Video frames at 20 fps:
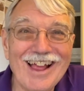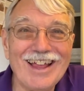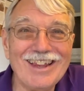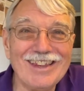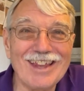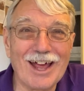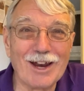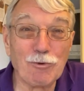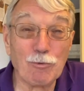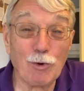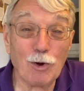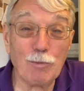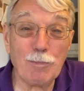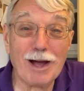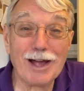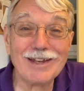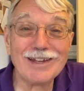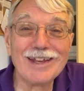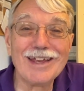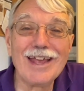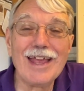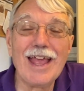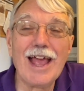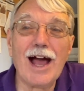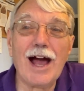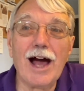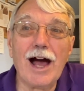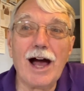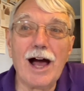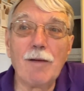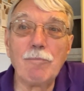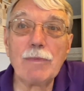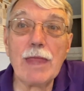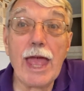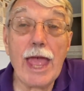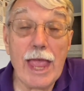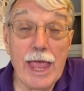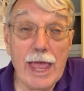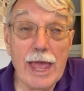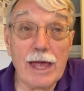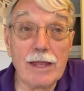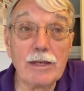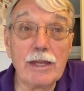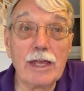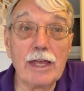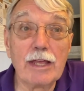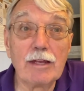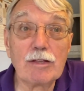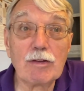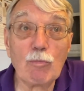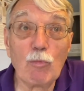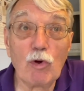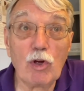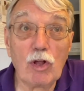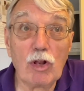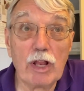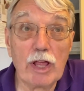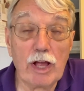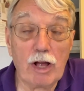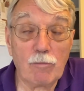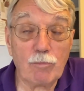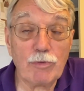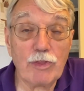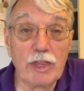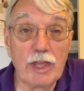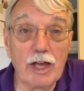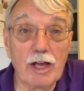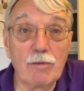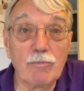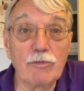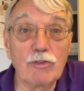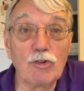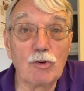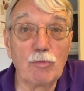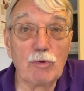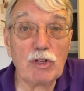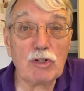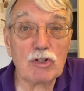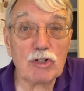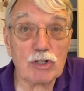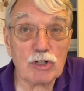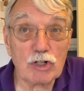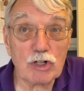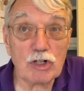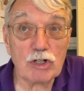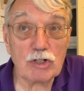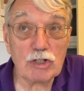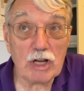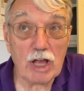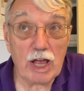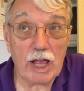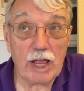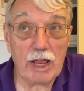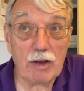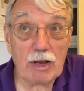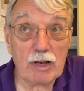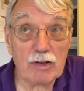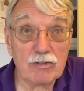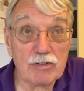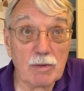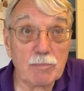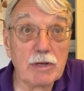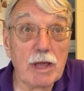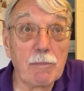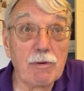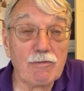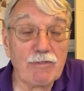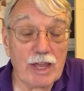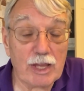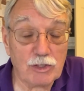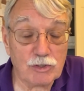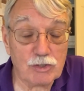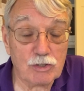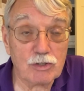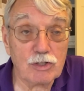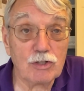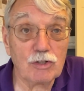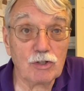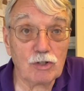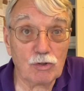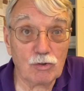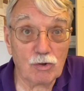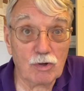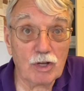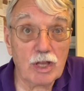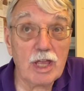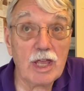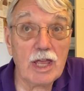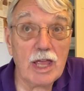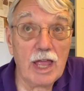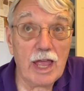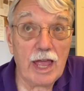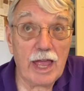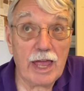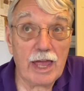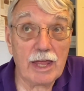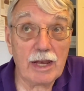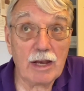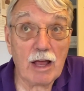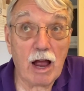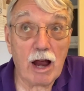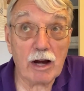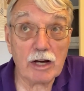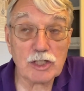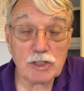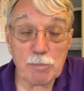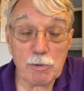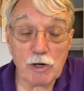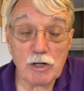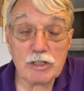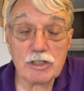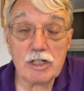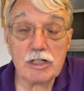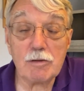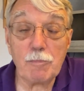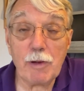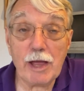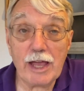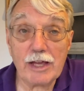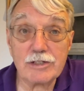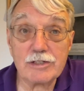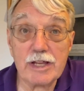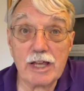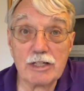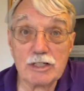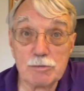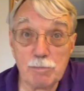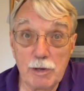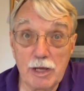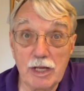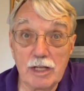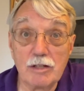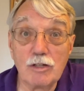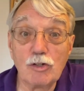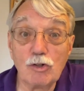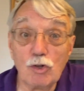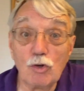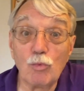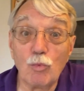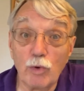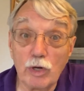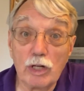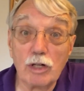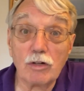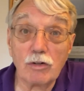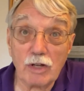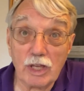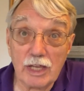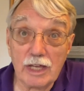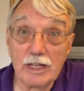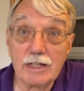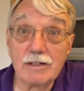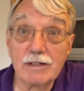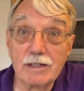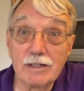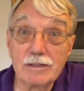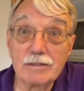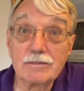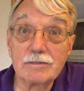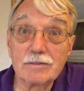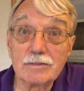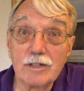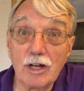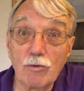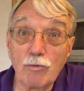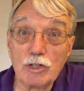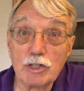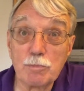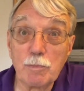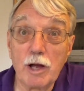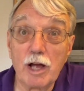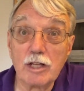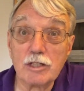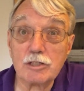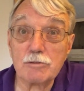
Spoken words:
not a robot, and it will help them to return some type of answer to you. And our experience in the past has been you will get a response